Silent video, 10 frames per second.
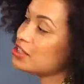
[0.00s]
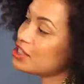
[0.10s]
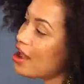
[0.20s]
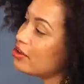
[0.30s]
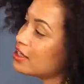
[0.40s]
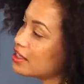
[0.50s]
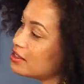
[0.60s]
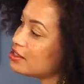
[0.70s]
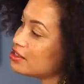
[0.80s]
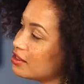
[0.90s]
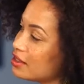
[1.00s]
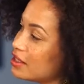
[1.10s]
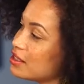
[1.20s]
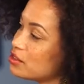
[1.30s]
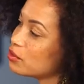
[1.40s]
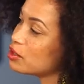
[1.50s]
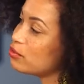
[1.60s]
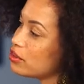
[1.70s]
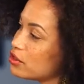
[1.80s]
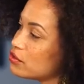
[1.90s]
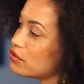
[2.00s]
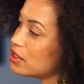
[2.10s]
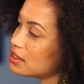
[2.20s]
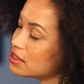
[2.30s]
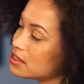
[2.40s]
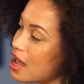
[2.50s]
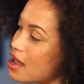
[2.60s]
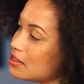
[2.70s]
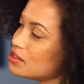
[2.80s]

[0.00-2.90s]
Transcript: the child unconditionally and to really put those feelings aside.